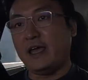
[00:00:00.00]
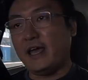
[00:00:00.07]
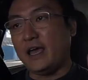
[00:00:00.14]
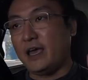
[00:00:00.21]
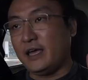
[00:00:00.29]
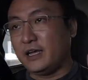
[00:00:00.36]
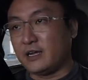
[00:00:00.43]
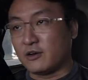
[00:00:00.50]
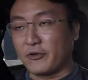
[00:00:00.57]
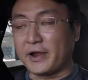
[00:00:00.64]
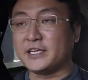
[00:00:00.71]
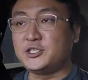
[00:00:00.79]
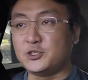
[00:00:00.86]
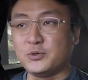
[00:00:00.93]
a
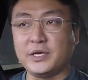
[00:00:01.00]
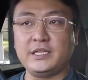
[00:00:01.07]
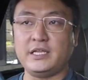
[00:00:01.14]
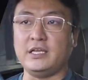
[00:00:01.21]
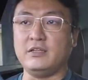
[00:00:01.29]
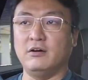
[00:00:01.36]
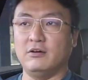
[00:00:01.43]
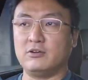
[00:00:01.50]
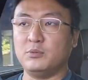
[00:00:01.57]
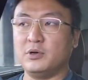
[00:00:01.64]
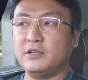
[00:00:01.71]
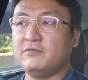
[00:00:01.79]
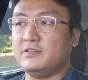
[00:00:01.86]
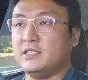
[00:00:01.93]
graduate in
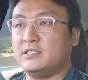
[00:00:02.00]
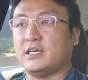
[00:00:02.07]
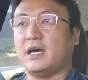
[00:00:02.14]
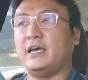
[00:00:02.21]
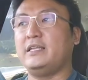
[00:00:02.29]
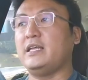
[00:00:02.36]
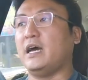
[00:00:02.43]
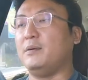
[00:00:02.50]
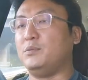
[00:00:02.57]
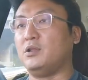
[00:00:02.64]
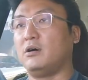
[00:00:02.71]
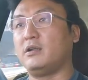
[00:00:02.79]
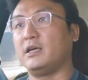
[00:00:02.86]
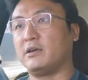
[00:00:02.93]
automotive design. I'm
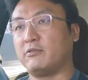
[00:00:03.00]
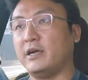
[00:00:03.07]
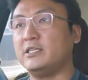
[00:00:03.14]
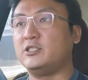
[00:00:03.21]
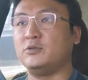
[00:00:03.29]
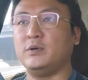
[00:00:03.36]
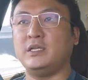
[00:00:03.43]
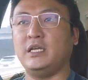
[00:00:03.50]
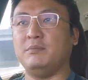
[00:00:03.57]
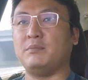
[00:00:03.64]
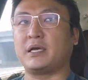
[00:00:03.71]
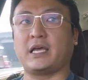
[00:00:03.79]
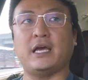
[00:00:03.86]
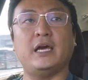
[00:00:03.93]
not a graduate
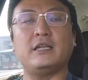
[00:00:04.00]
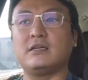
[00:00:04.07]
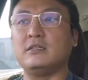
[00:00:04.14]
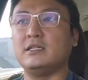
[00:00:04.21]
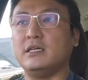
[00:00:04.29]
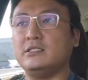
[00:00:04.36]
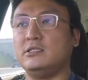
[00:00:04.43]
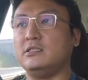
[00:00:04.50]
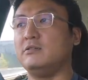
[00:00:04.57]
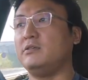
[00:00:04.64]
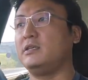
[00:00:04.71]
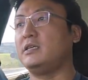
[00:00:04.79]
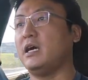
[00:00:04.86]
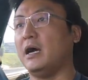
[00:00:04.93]
in mechanical
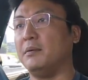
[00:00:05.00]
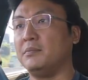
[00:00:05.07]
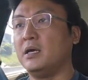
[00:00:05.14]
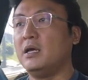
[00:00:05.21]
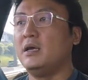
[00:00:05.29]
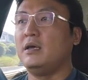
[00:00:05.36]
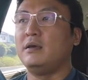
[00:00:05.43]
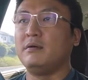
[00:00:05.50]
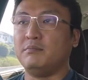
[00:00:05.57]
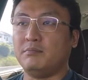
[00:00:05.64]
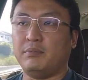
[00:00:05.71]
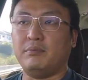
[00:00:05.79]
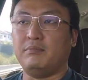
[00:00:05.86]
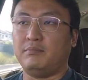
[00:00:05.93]
engineering.
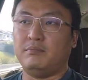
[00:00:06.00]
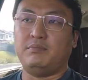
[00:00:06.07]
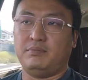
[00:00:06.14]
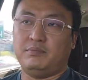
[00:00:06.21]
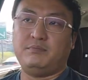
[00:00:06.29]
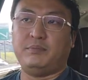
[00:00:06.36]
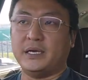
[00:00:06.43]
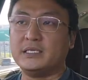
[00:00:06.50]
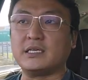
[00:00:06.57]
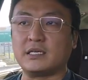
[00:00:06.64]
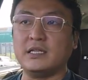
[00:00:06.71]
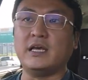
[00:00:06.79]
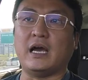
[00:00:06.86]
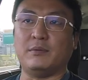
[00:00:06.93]
I'm
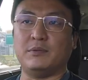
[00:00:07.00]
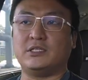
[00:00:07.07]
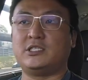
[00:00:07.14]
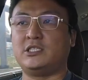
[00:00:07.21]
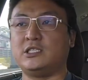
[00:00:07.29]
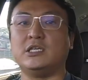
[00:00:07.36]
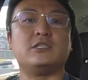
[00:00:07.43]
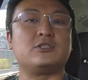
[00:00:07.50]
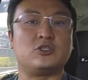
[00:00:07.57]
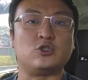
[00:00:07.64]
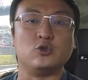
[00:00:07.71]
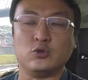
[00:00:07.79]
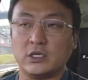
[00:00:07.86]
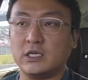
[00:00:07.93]
basically I'm a shit
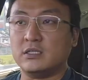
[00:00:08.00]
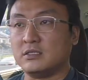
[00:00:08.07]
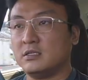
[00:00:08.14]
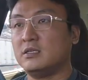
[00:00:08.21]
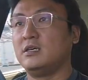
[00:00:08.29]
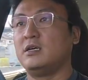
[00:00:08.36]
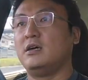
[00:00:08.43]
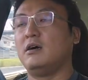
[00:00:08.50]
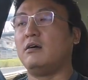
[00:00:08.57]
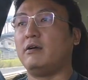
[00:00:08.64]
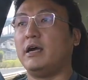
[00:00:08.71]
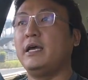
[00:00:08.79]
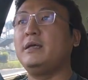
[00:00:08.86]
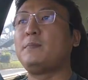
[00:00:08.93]
student. All
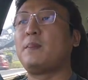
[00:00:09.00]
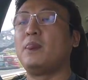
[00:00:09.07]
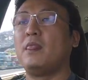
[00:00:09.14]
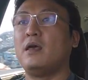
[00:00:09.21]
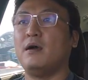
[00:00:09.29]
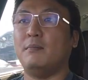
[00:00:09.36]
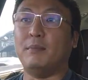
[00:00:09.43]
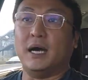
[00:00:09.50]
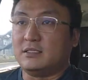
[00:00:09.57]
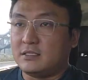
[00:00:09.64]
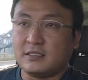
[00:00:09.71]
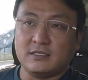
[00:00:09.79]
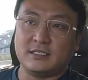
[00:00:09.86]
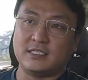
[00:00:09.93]
right. But
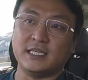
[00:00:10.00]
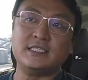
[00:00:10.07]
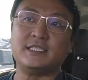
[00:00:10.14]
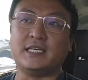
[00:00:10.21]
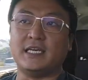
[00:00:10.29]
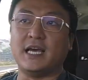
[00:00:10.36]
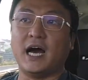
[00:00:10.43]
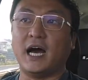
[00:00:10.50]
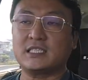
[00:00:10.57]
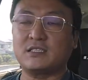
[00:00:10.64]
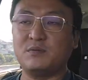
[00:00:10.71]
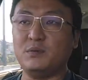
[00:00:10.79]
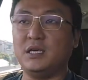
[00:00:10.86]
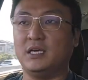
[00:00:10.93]
since he
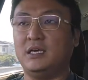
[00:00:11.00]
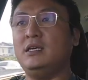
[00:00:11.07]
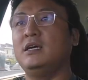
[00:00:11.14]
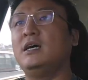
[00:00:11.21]
asked me,